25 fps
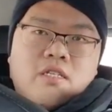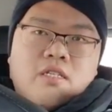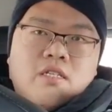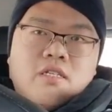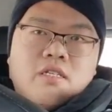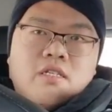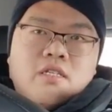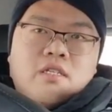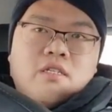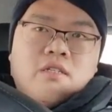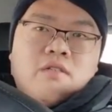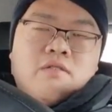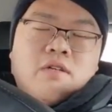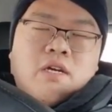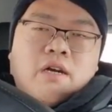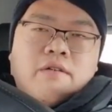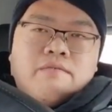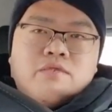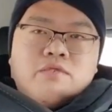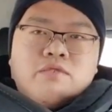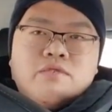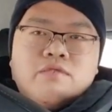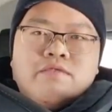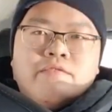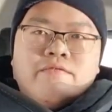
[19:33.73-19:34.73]
you have
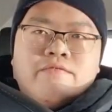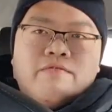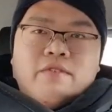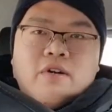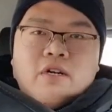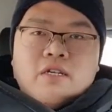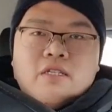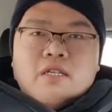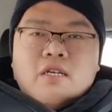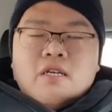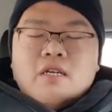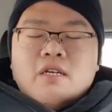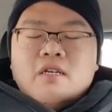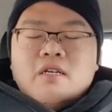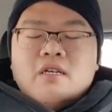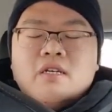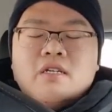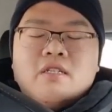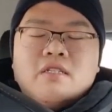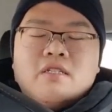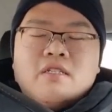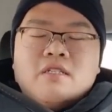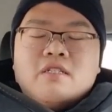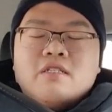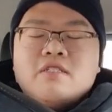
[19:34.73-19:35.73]
to find.
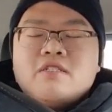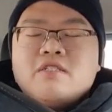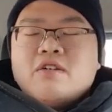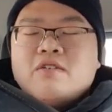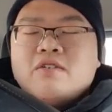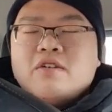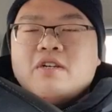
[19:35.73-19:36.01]
Sorry,